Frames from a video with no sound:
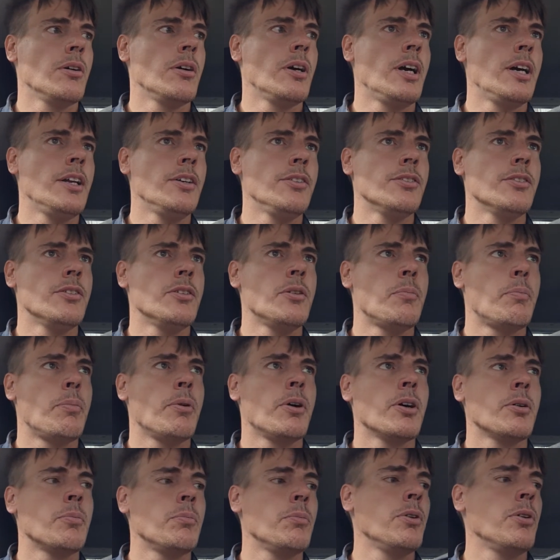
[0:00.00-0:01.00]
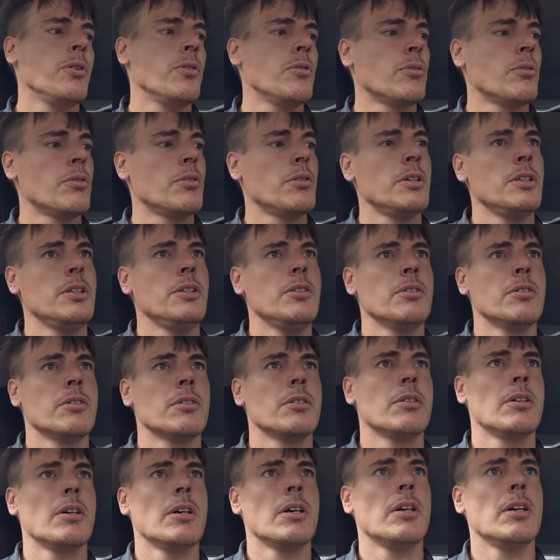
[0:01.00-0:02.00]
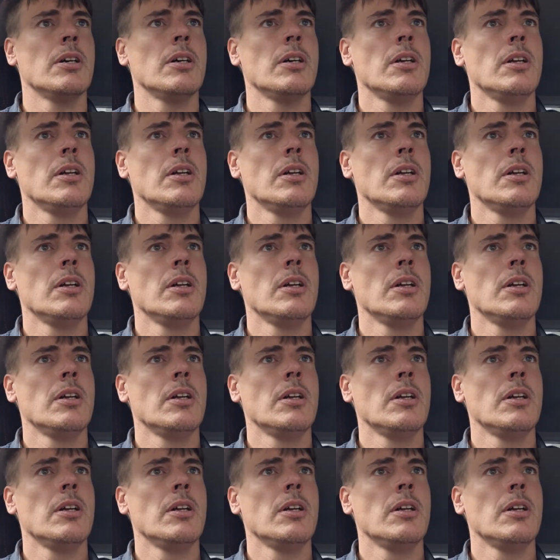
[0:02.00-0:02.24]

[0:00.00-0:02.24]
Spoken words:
engine department or in your